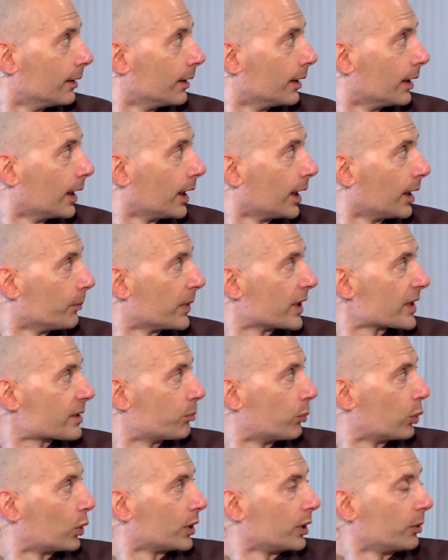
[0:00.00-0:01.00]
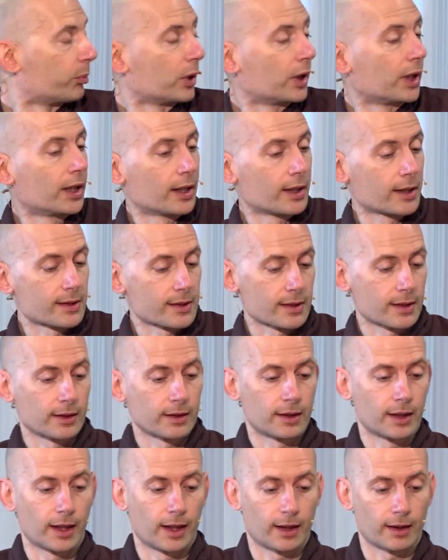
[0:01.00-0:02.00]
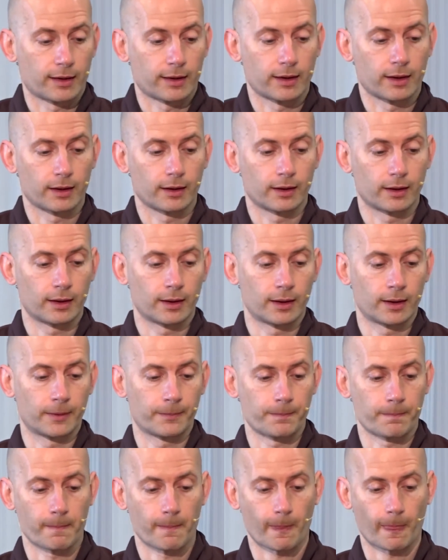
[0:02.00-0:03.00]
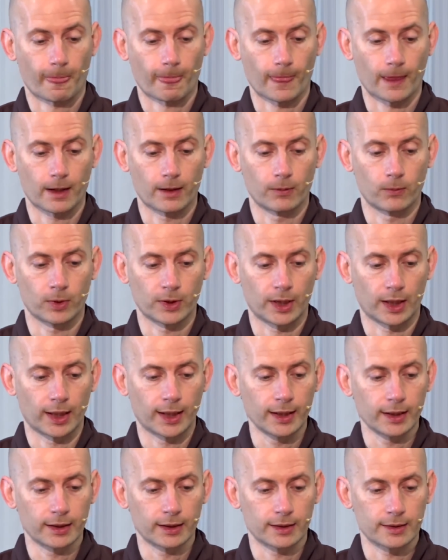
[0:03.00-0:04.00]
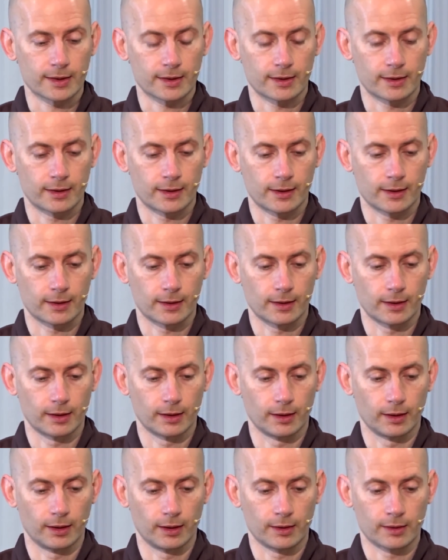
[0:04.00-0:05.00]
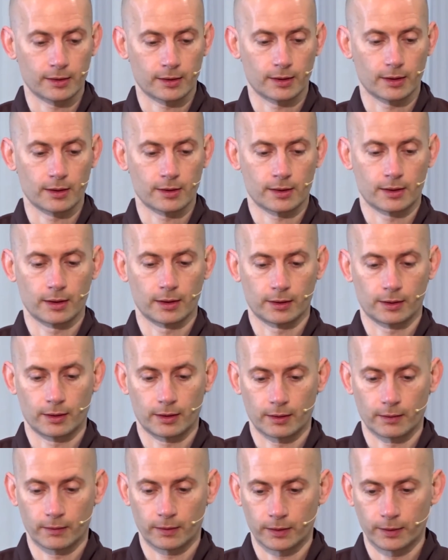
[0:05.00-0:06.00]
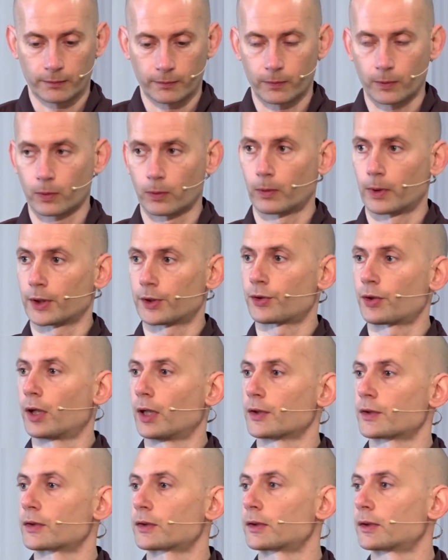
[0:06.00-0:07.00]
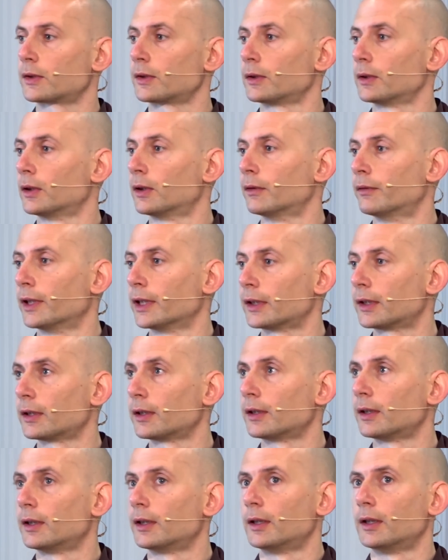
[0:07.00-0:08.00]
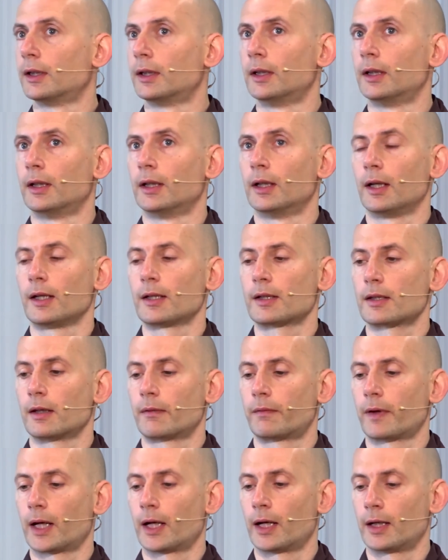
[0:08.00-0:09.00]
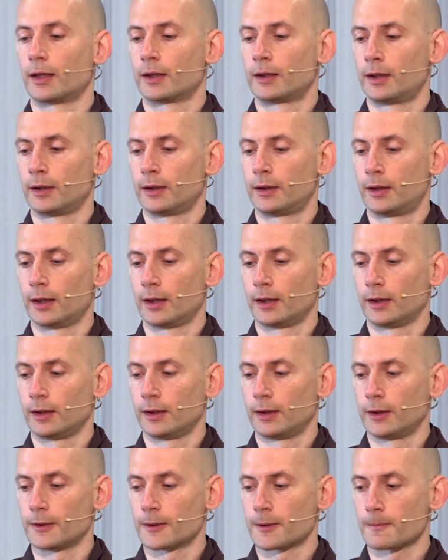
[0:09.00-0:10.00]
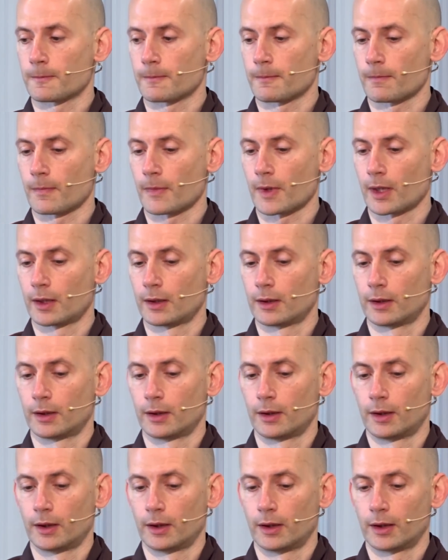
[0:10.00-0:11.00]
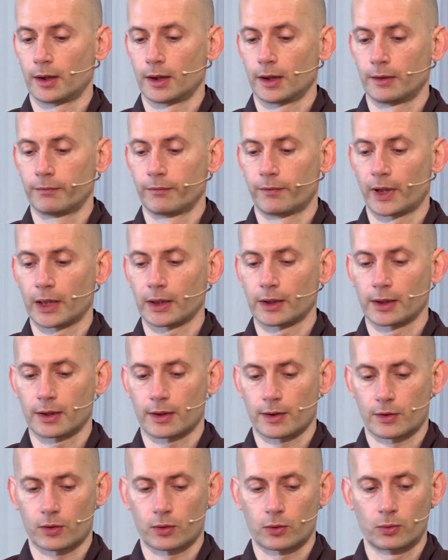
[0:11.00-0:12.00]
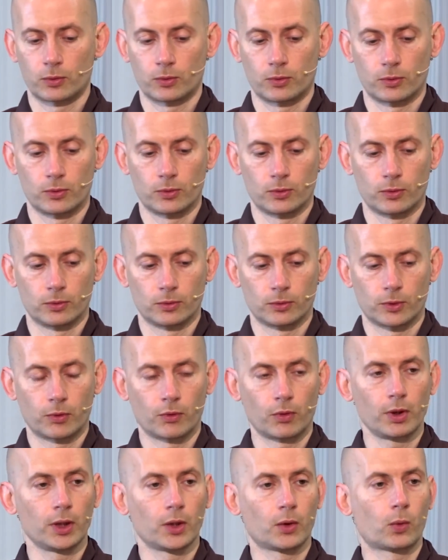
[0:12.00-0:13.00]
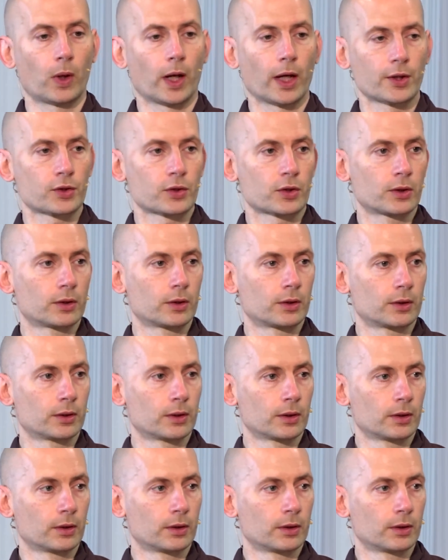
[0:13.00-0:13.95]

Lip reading: Elements, body parts, and death. What I like is the forward thrust of it, is the fact that they invite us to really question